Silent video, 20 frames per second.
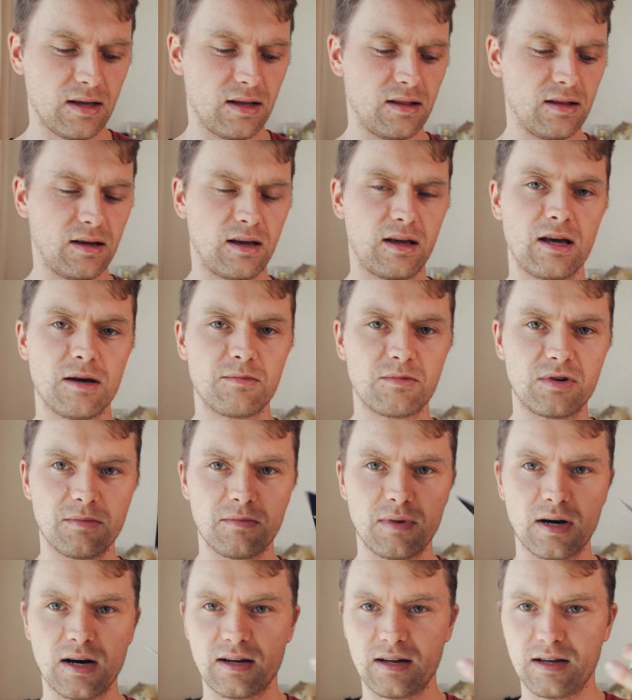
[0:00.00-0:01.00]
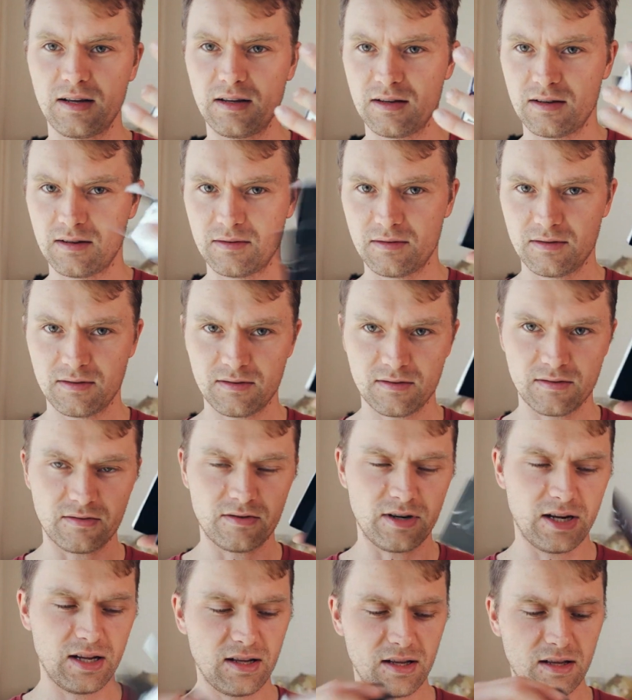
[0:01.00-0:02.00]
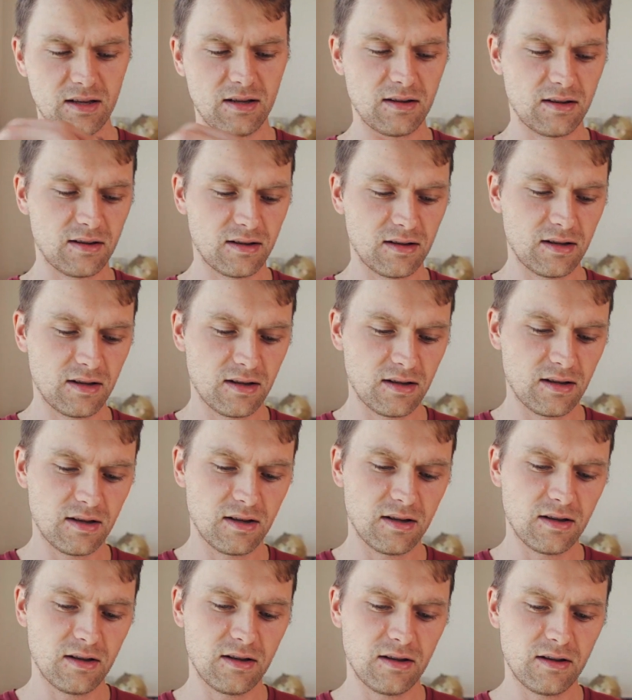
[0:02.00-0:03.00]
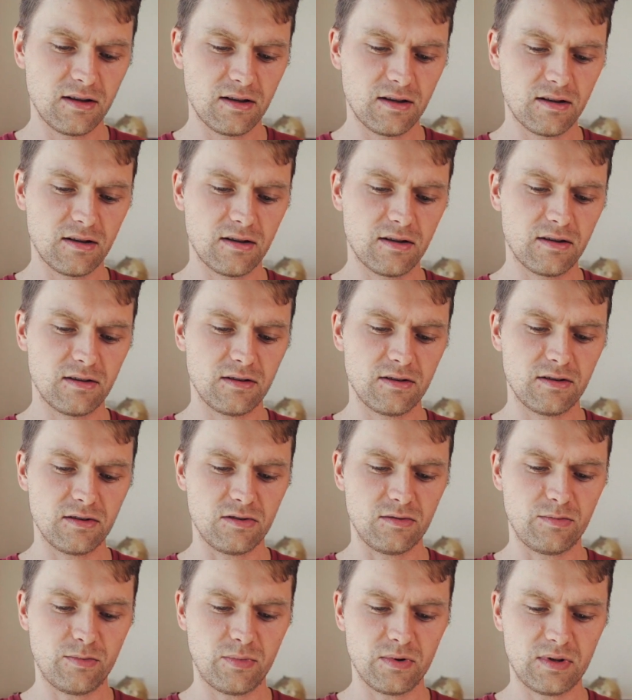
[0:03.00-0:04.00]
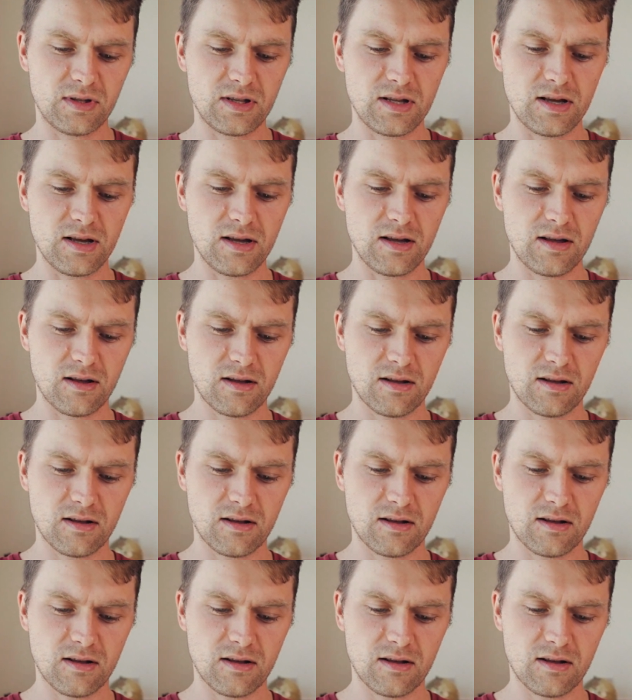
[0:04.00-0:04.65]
and the camera body ready, you'll put the